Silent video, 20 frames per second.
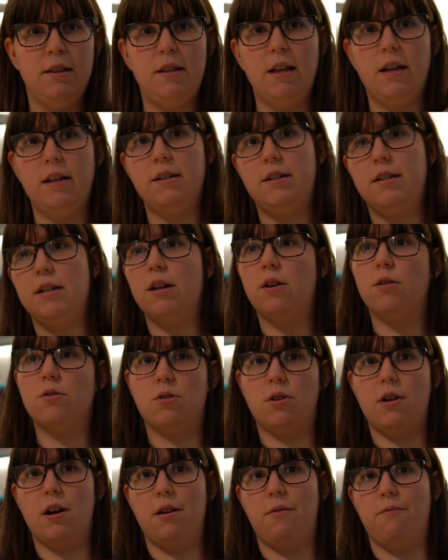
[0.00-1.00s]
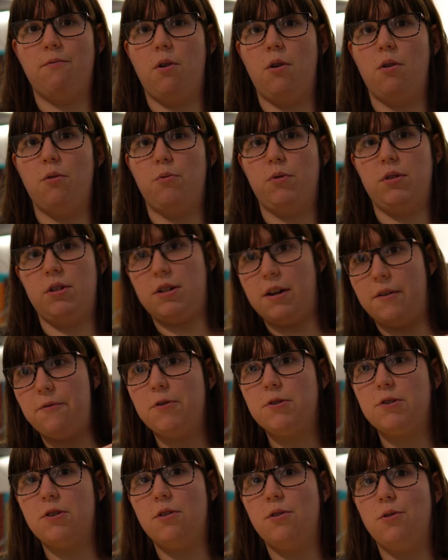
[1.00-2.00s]
then she also got involved with
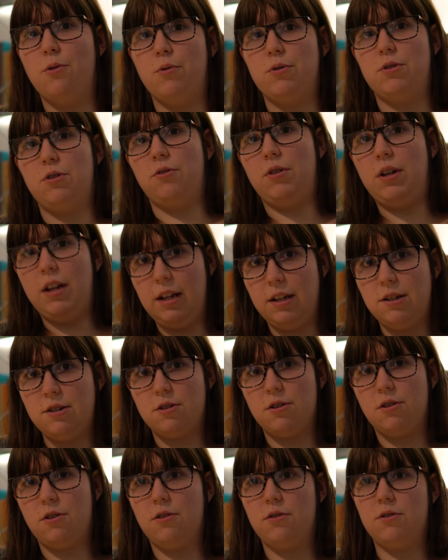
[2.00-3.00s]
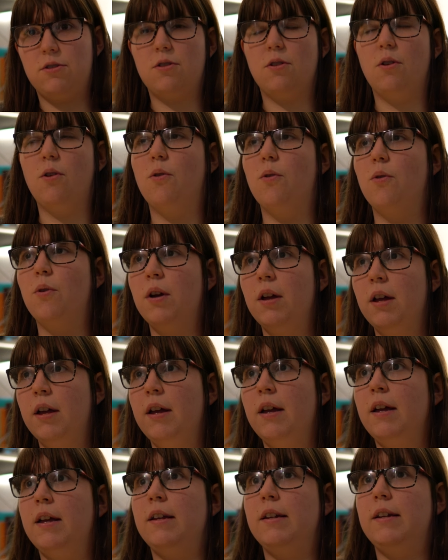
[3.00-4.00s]
Jefferson, who was her teacher. So
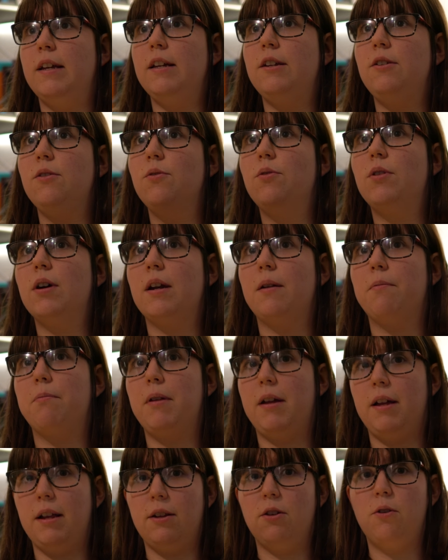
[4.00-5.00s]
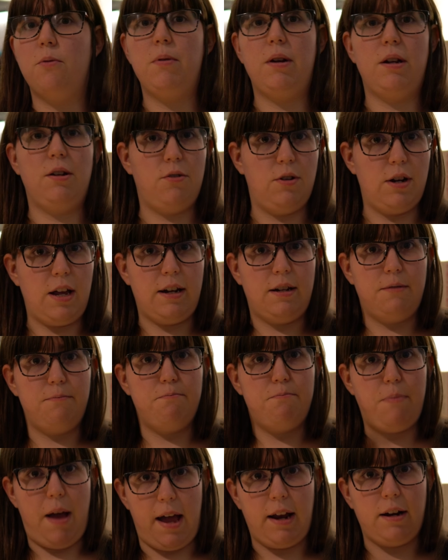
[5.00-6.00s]
they do kind of play a little bit into
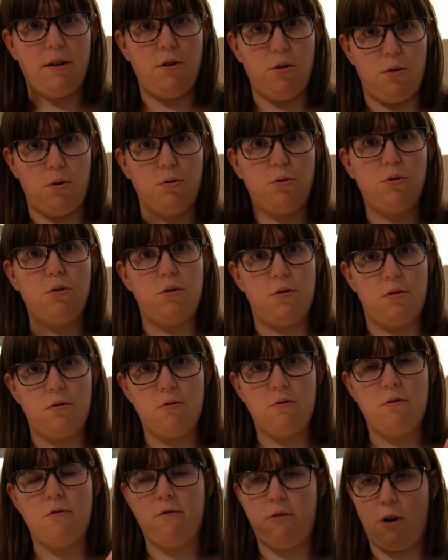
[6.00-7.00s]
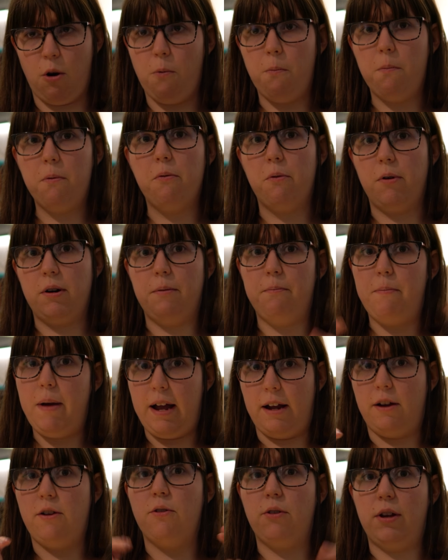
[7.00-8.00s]
that bad girl trope where the
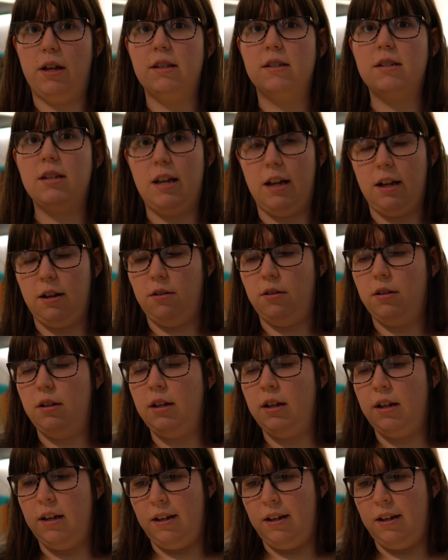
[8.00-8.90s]
bad girl gets killed,